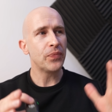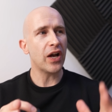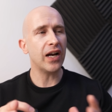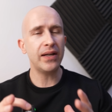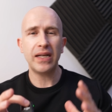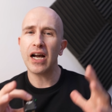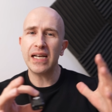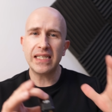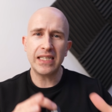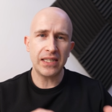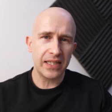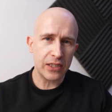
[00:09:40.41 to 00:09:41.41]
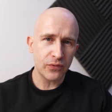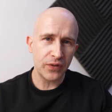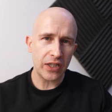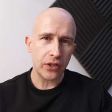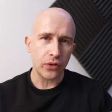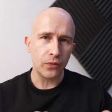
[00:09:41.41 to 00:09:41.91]
I did this
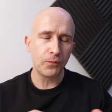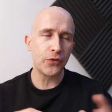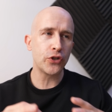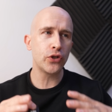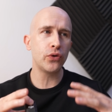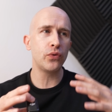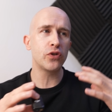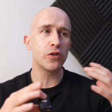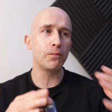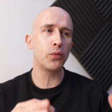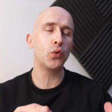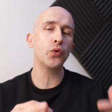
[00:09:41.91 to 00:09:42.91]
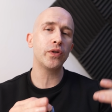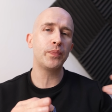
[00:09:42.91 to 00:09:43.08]
video to support